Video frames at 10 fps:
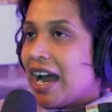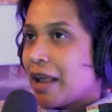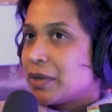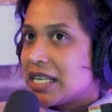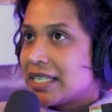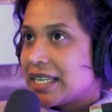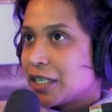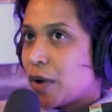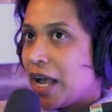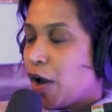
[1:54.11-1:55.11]
And I was
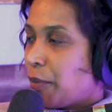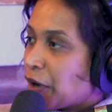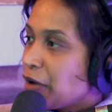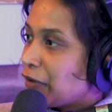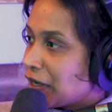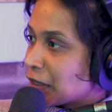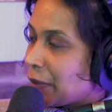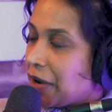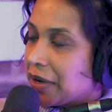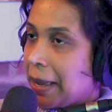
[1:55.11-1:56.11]
listening to quite a lot of profiles
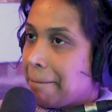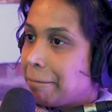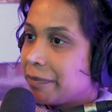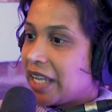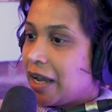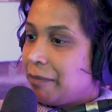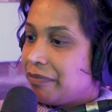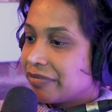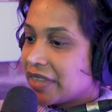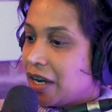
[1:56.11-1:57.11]
about him
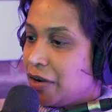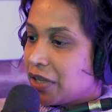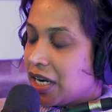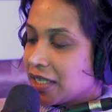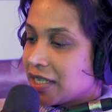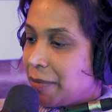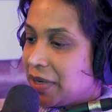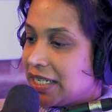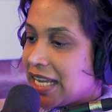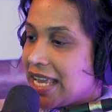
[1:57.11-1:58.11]
over the last
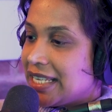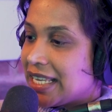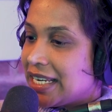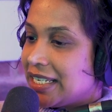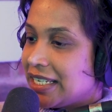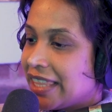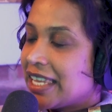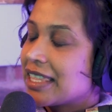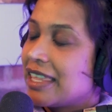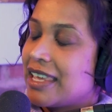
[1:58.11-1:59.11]
couple of days. And I
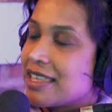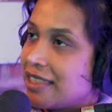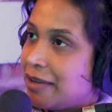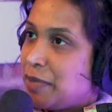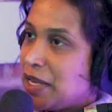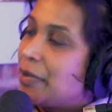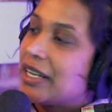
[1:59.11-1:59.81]
think the thing that